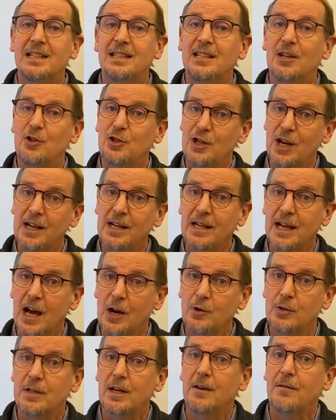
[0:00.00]
So check
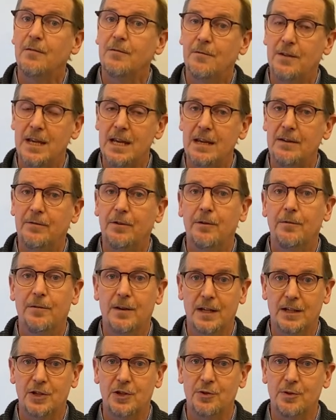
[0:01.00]
out V for
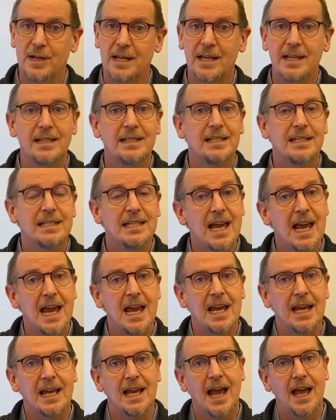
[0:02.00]
Victory
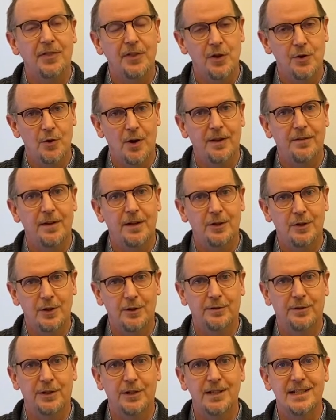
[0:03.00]
today at the North
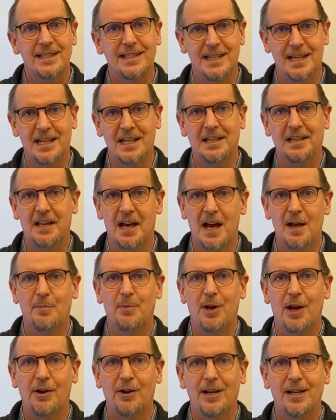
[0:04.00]
Vancouver City
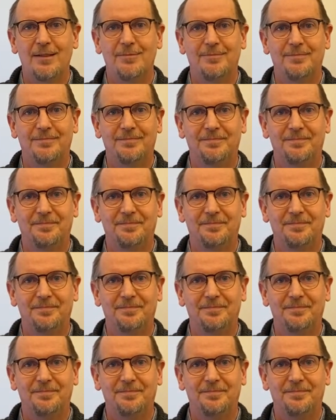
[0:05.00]
Library.